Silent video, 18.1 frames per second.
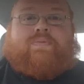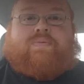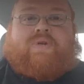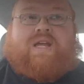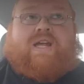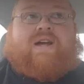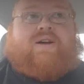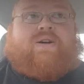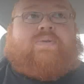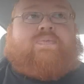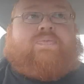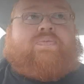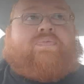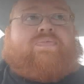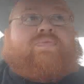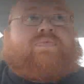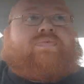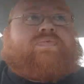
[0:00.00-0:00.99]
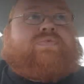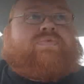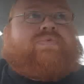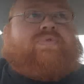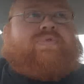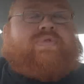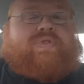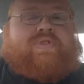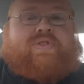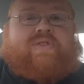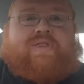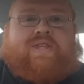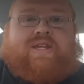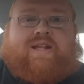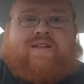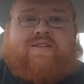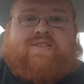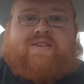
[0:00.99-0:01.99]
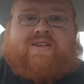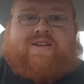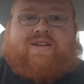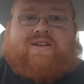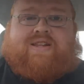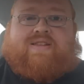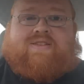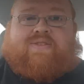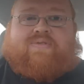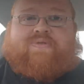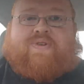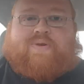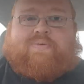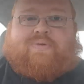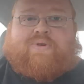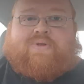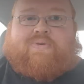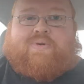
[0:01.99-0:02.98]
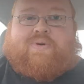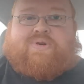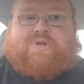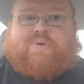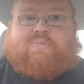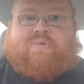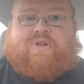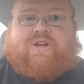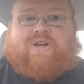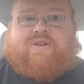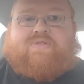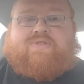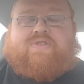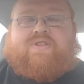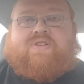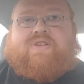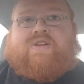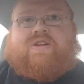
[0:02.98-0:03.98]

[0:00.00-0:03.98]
yeah, that's a fun one to throw at your players.